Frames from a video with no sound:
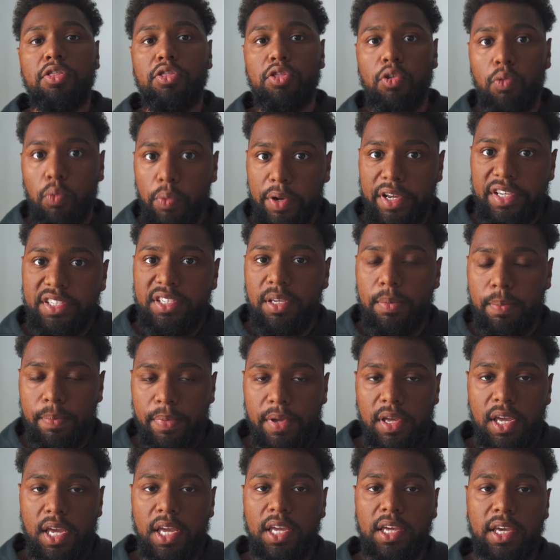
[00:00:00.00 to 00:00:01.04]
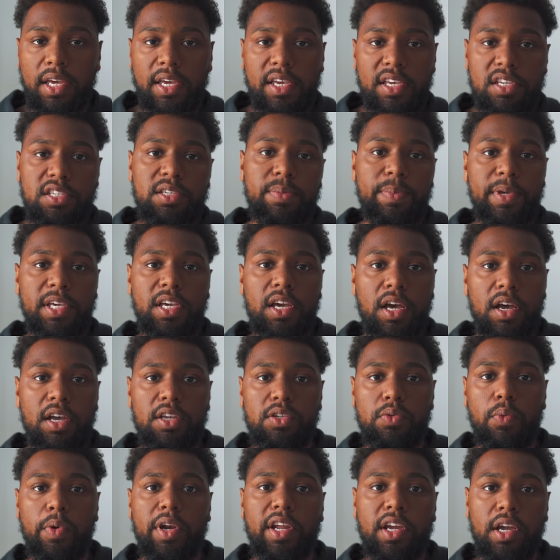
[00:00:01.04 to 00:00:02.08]
The reason being is
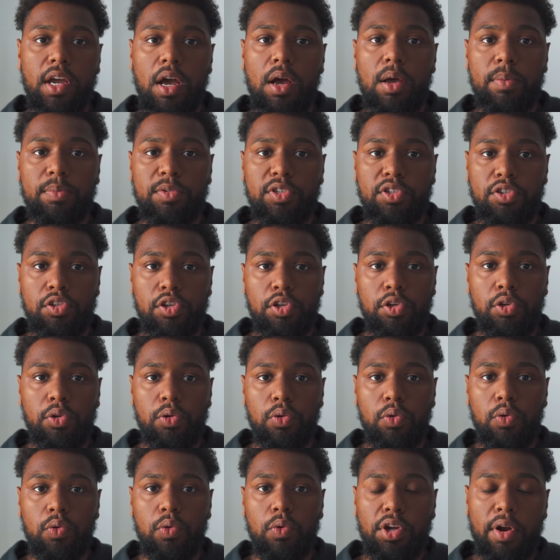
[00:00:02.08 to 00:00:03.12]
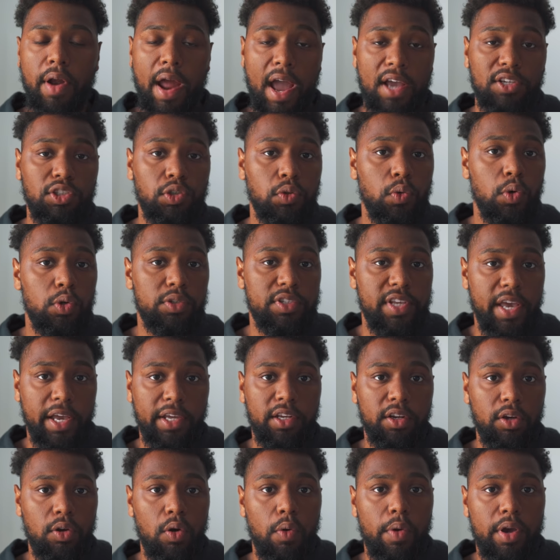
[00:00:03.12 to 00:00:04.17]
because when it comes to your actual
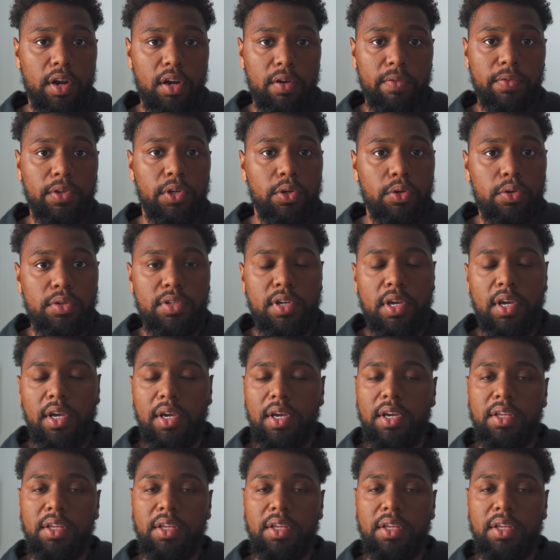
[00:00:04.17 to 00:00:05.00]
technical interviews,